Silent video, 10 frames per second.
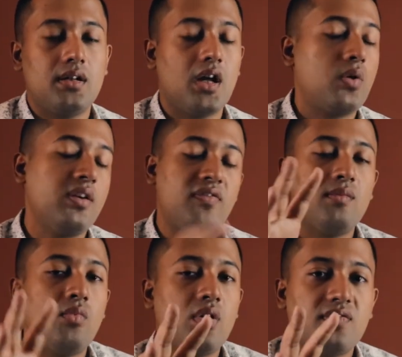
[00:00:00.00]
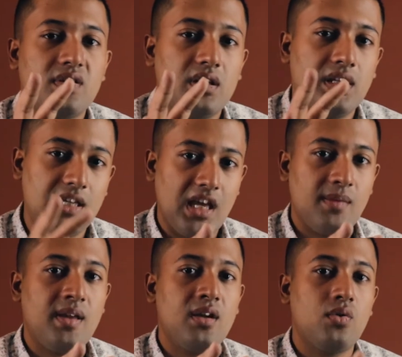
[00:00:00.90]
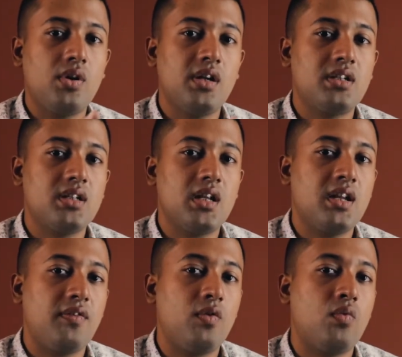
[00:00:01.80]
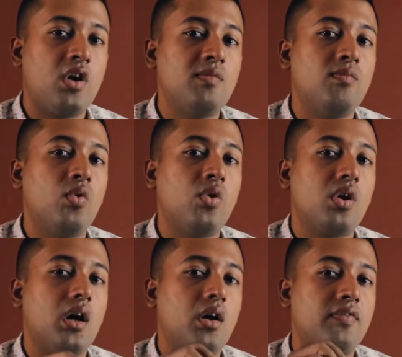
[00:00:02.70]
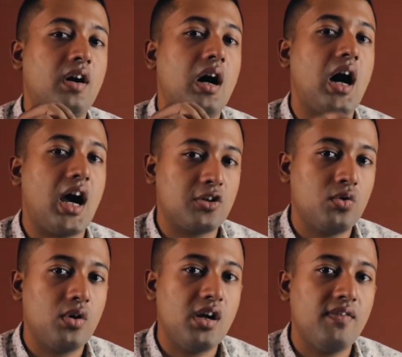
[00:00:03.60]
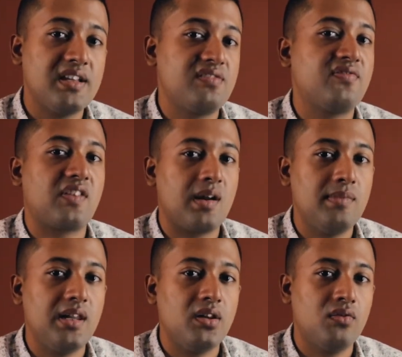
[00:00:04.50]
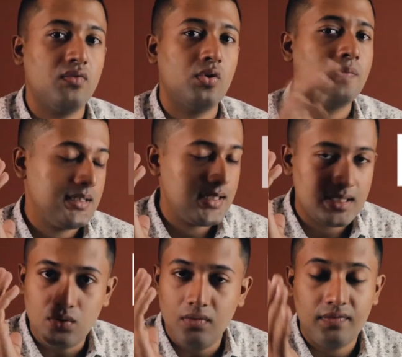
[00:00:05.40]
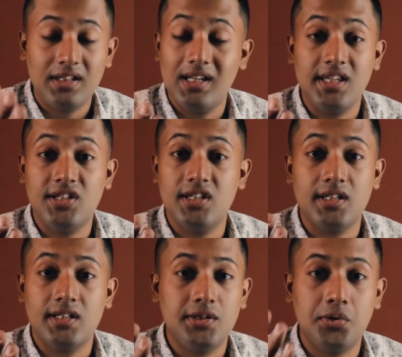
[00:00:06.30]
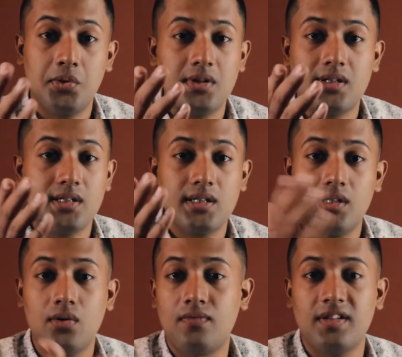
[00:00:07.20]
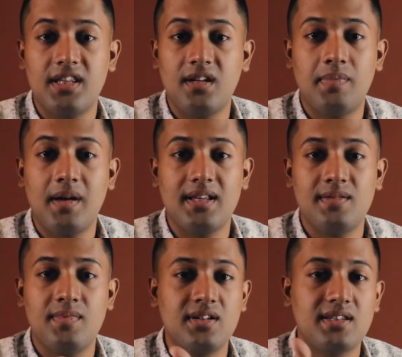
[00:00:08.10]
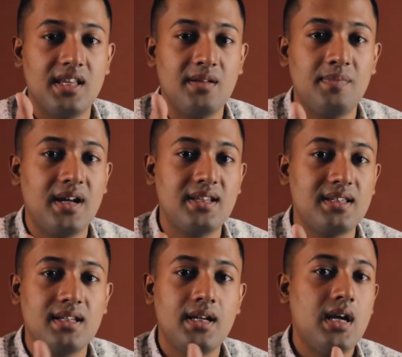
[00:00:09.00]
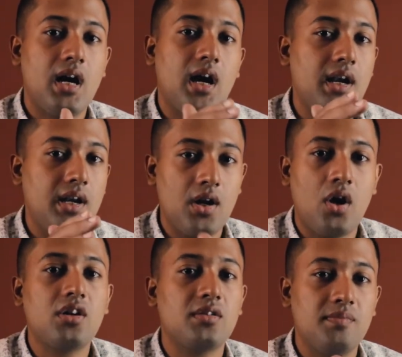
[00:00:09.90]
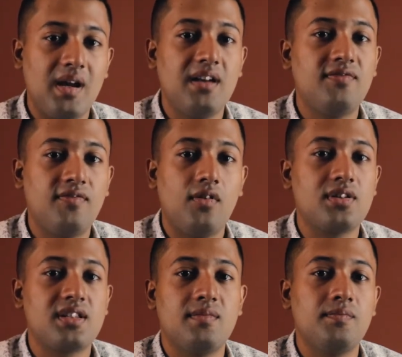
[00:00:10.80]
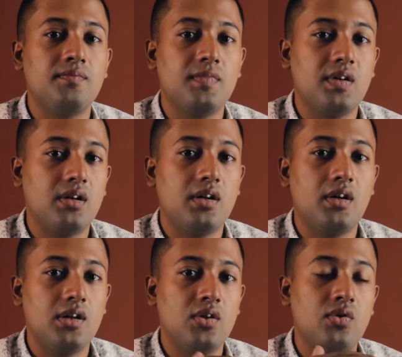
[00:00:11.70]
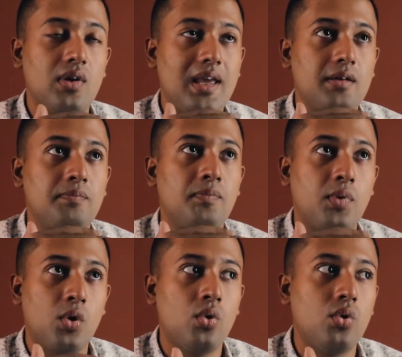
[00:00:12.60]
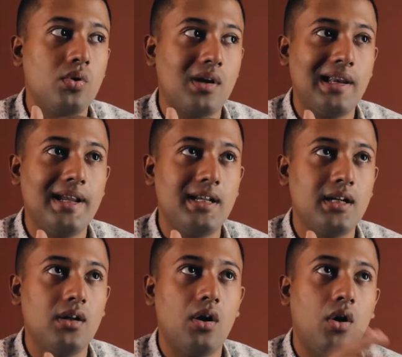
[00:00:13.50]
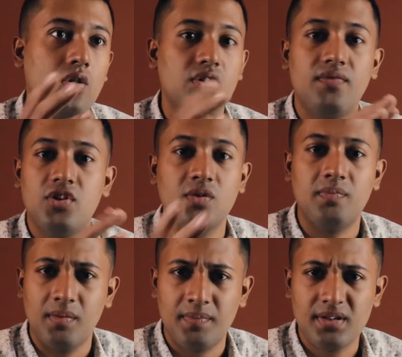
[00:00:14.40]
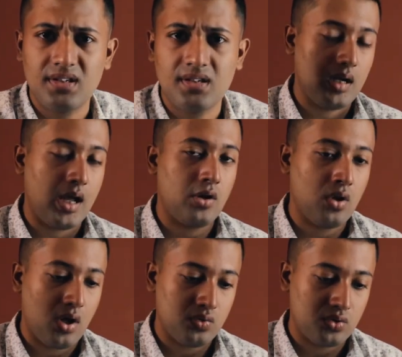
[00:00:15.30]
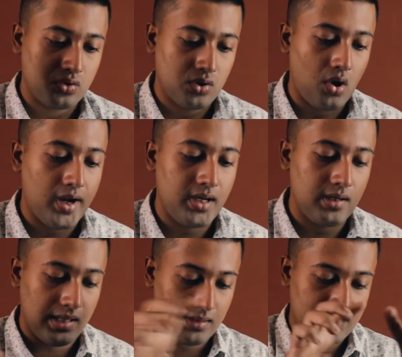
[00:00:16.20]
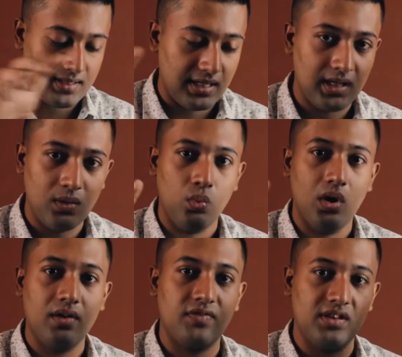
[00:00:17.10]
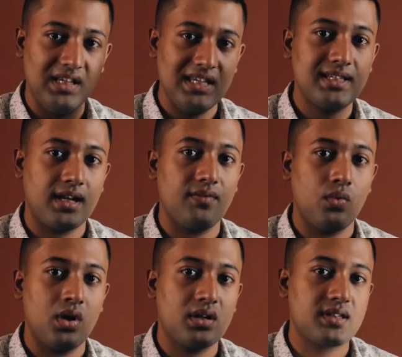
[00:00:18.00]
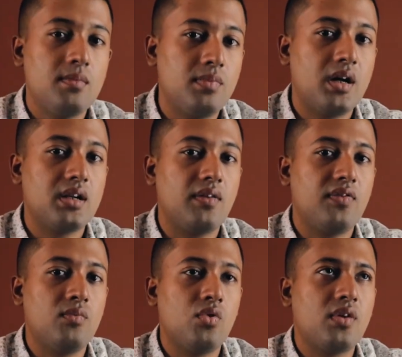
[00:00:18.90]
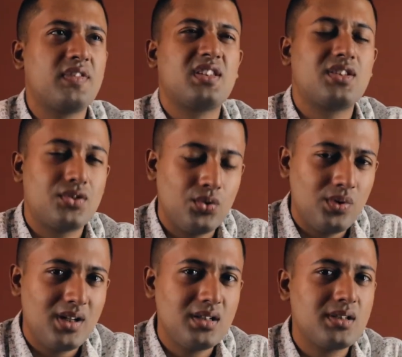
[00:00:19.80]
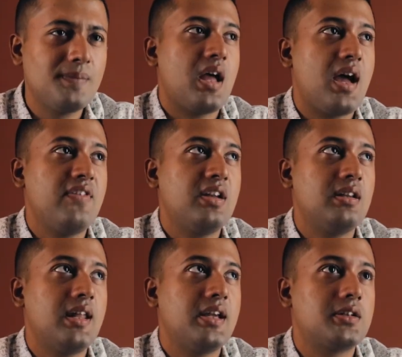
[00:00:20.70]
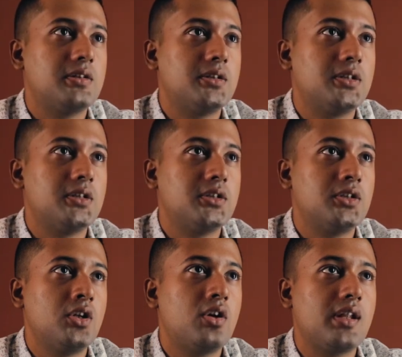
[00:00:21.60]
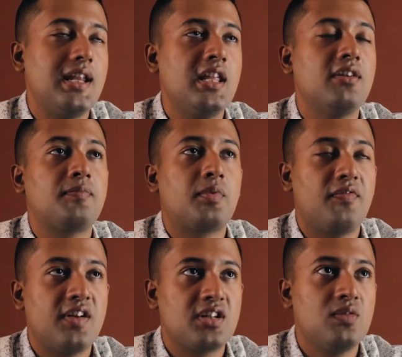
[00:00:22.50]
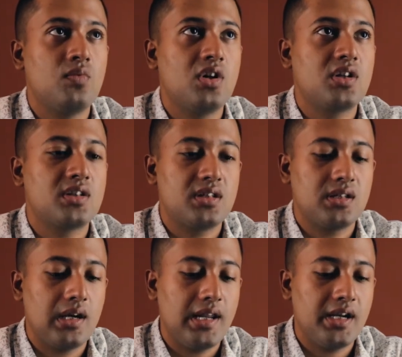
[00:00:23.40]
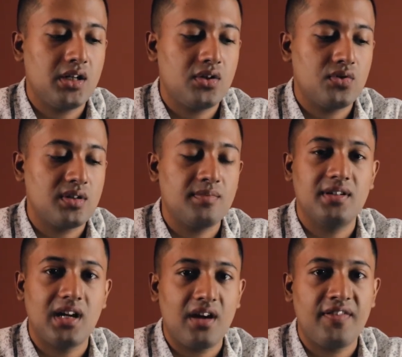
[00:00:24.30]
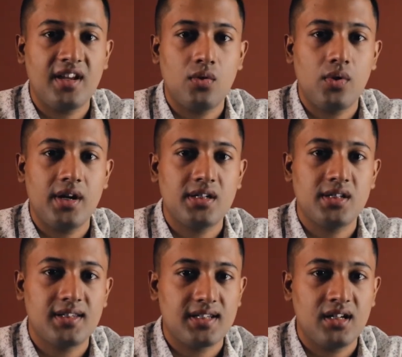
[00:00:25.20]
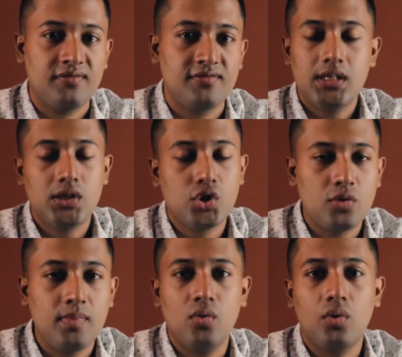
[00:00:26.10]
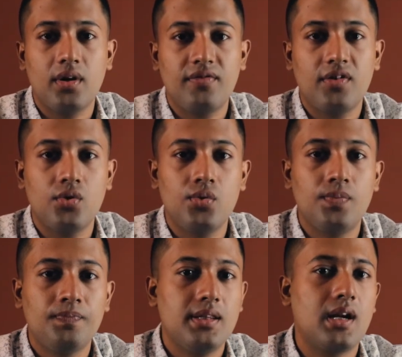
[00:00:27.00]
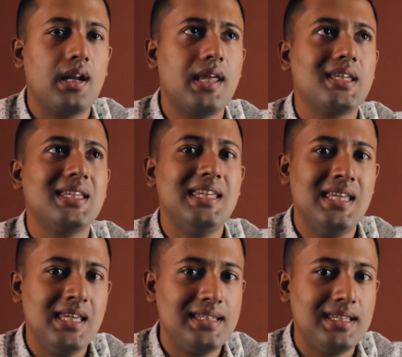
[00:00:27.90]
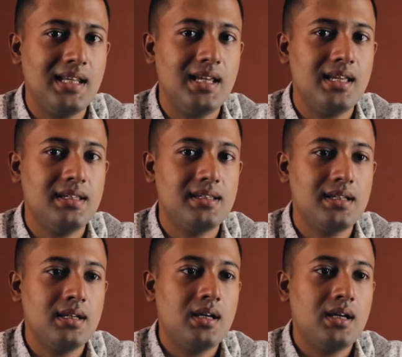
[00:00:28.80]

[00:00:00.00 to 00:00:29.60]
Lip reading: Now, if you're more of a gaming oriented and if you want more of a hardcore device from Lenovo, just go for the Legion. Don't look for ThinkPads, because ThinkPads are not meant for some like pro related audio video purpose. I don't know how to coin that single word for these kind of works, but if you're more of a student having like not any of professional works related to some graphic oriented stuff, this should be okay for you. There are like E series.